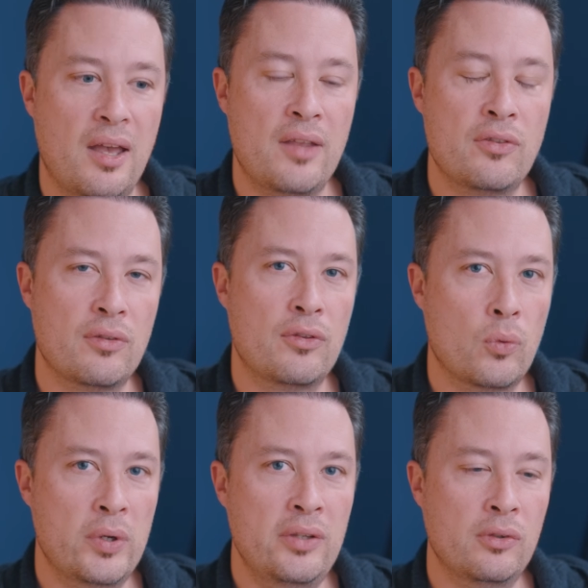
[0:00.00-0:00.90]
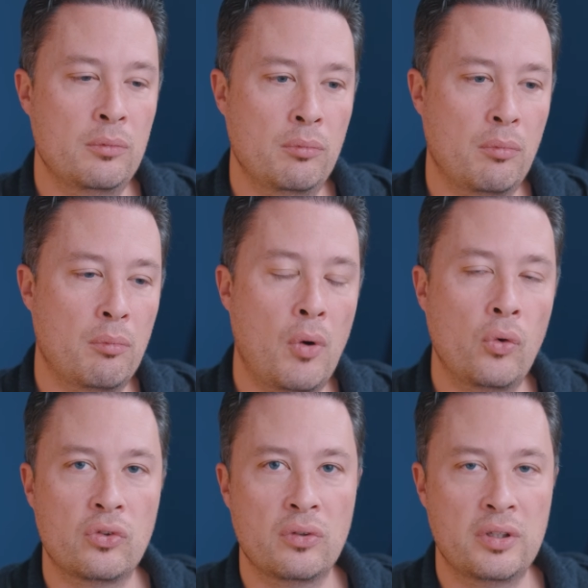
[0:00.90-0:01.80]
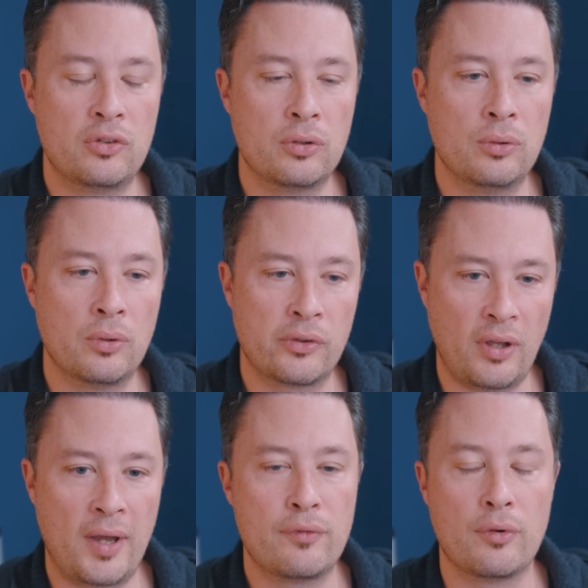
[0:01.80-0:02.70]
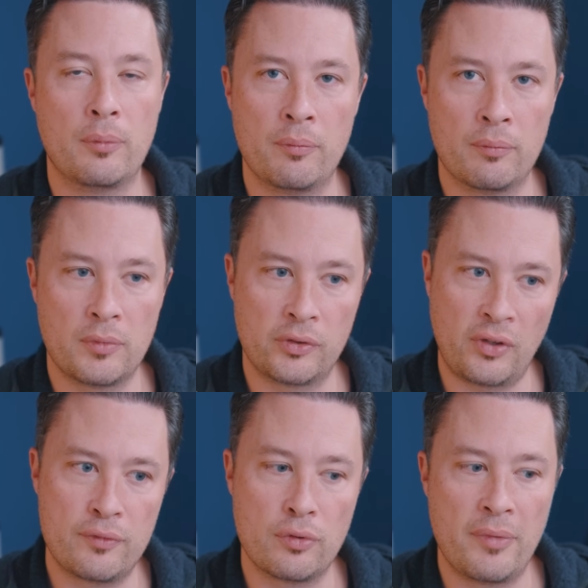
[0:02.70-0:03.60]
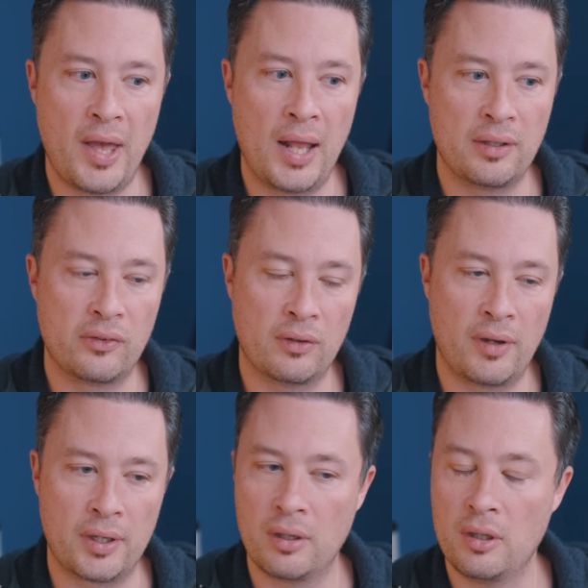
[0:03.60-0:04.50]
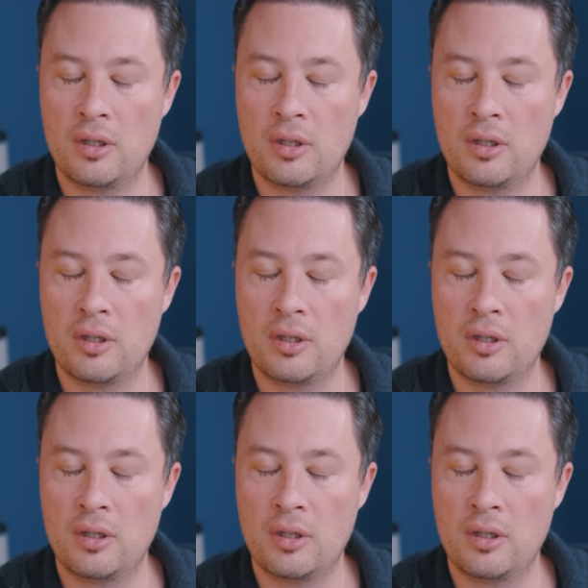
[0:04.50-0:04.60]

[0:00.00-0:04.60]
And the reason mostly too, aside from that, is that, like,